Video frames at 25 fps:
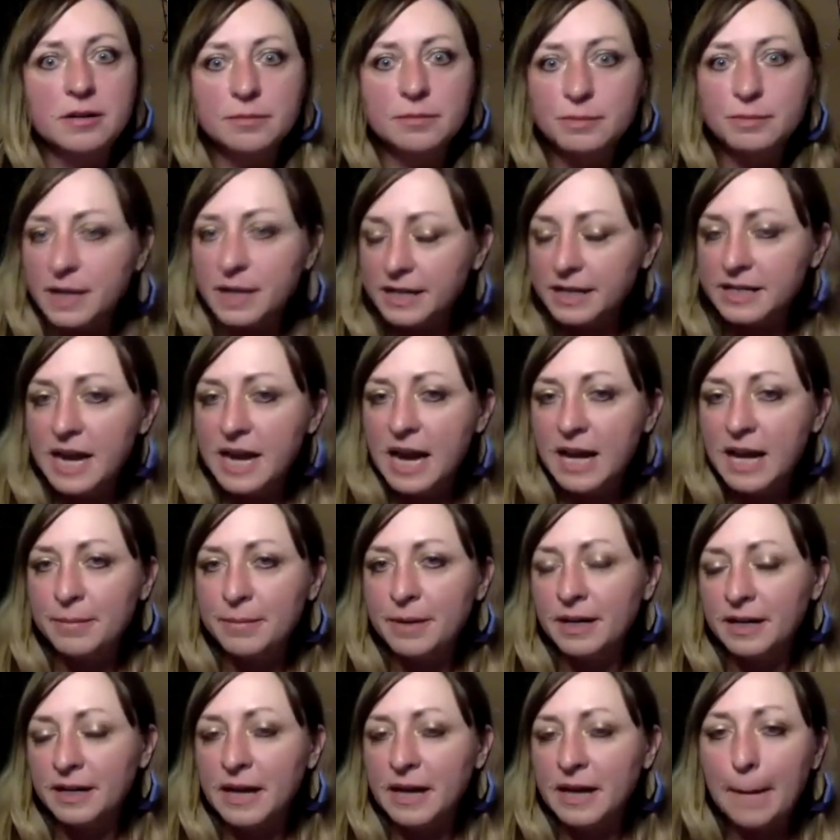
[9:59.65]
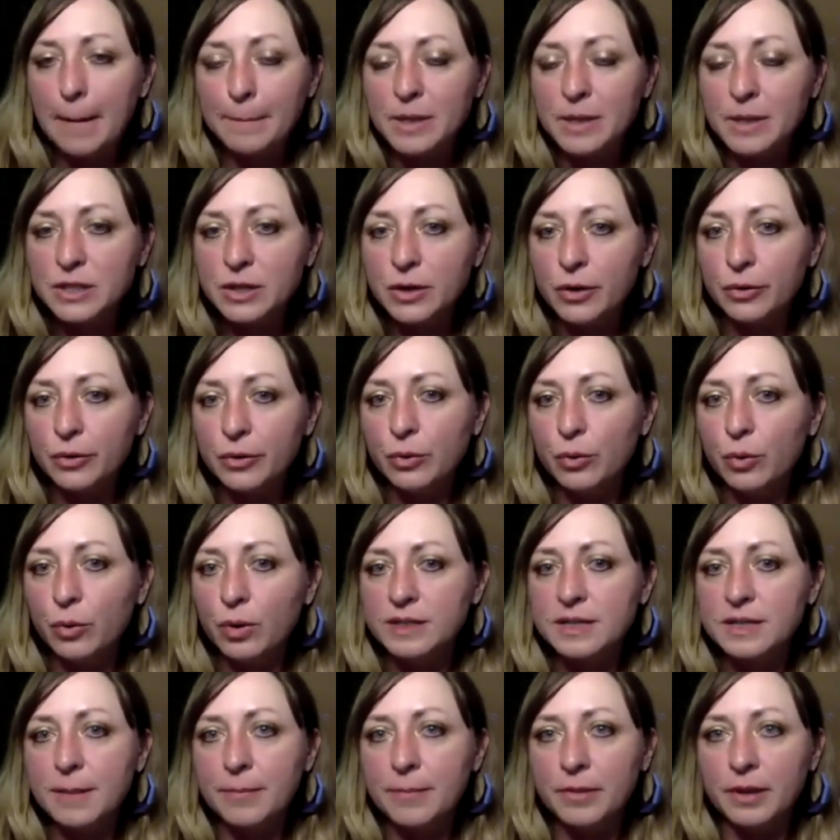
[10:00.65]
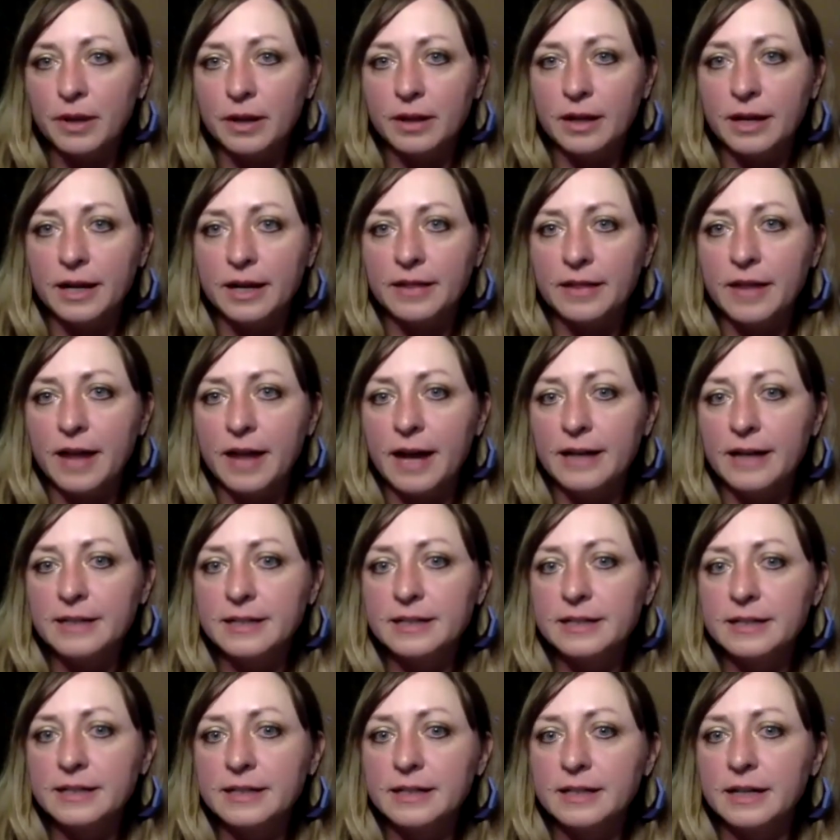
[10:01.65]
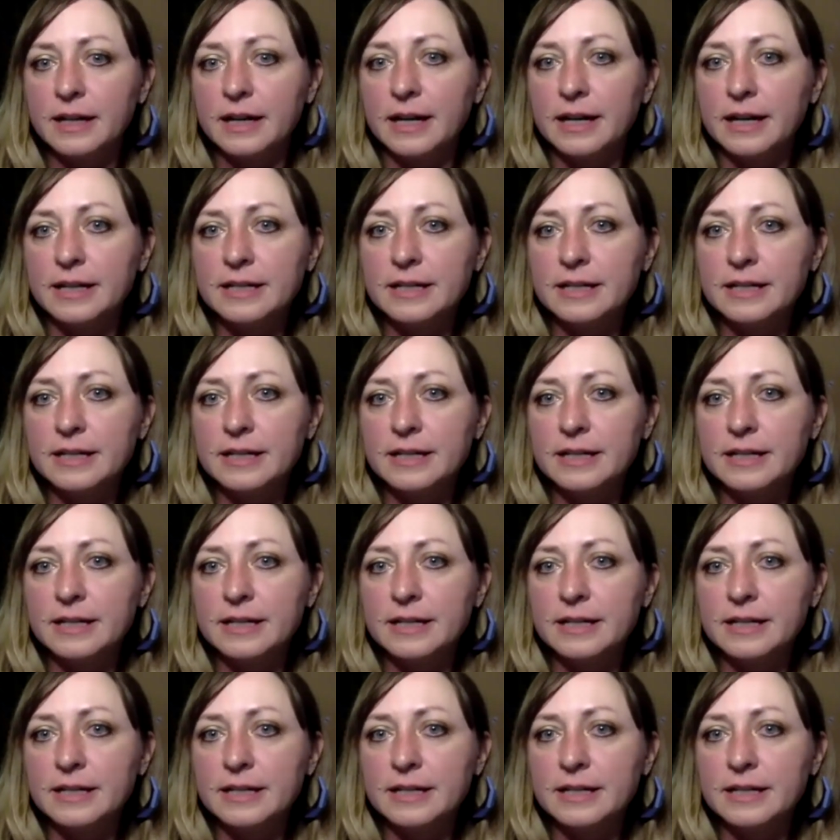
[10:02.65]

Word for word: say, ten minute episode or something like that. And